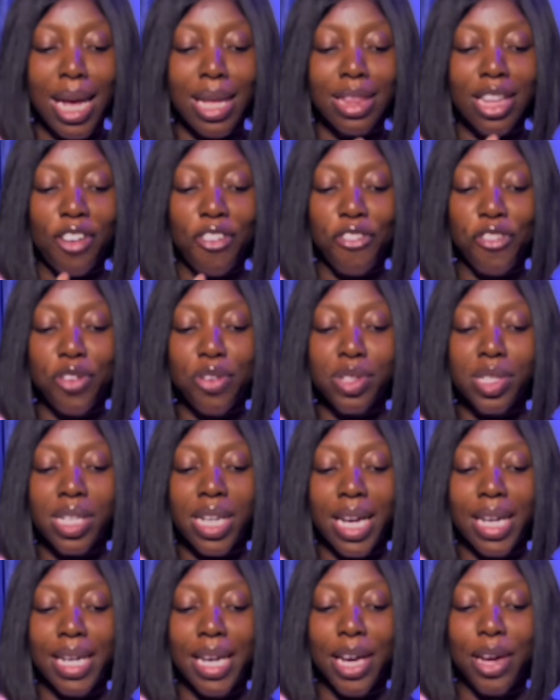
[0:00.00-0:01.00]
that feels
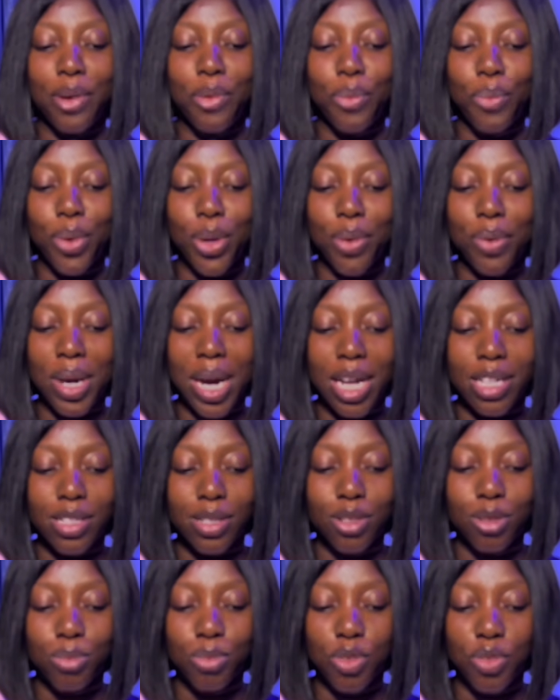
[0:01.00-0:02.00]
like a real
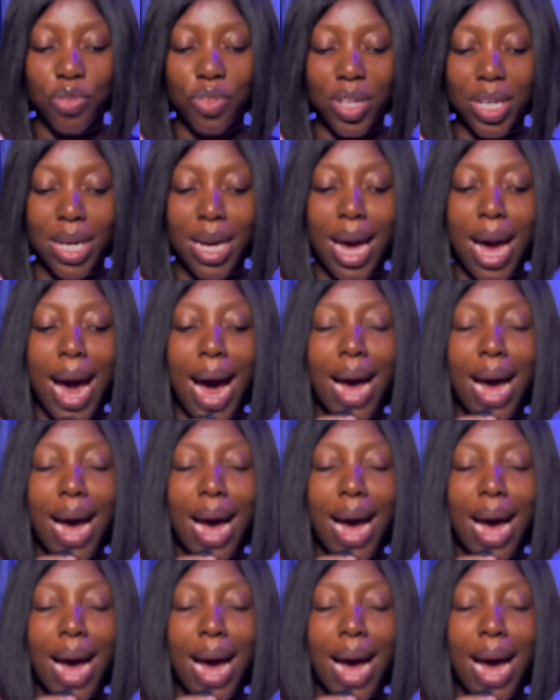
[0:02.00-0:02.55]
cartoon movie